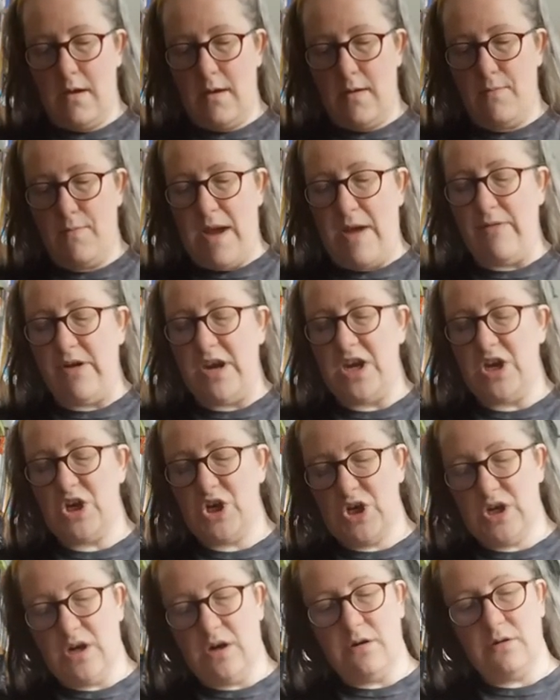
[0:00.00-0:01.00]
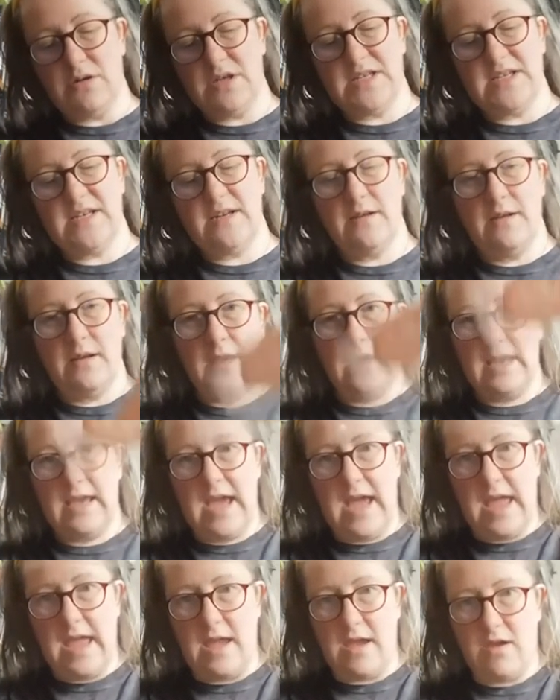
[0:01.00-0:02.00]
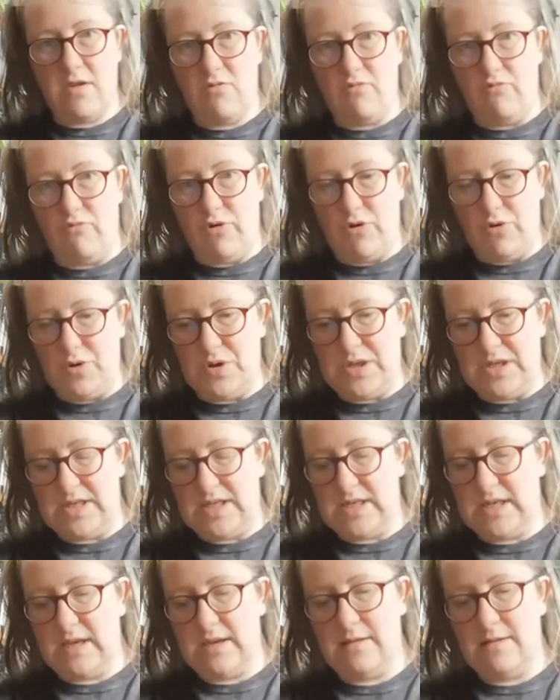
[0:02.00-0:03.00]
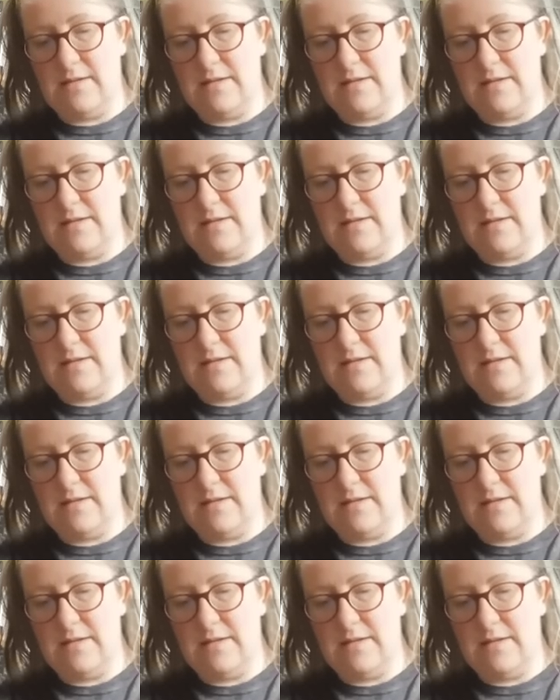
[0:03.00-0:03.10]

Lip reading: Berry Shot Cake Rusk.